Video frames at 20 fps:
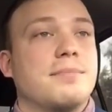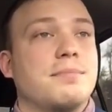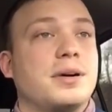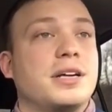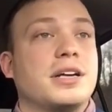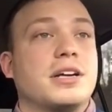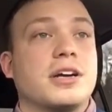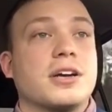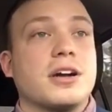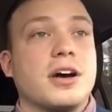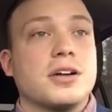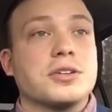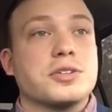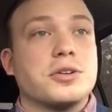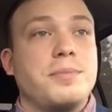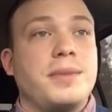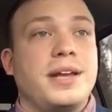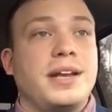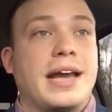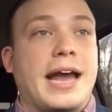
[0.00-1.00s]
but it could
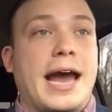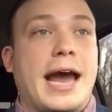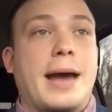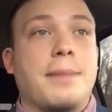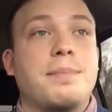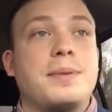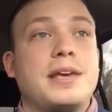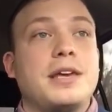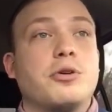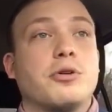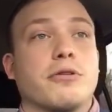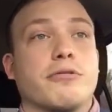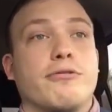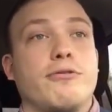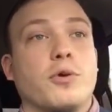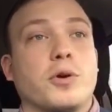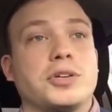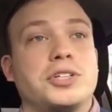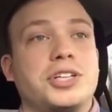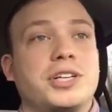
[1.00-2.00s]
also mean happy or
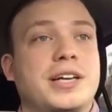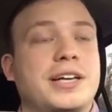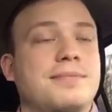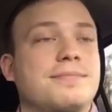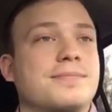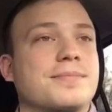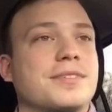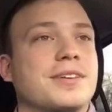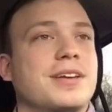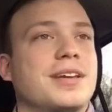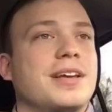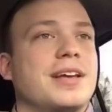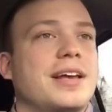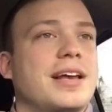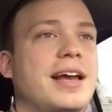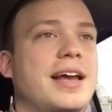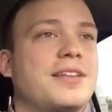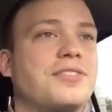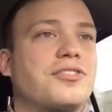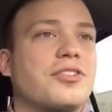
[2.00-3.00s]
fortunate.
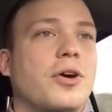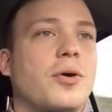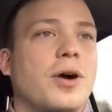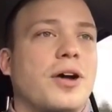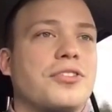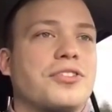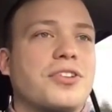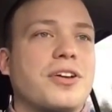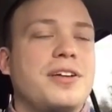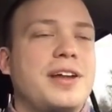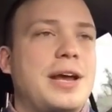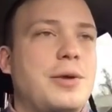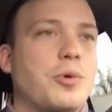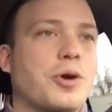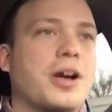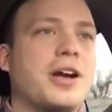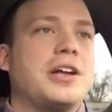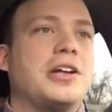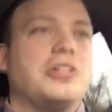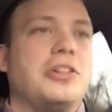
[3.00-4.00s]
And so on Sunday,
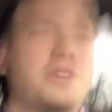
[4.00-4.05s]
we're going to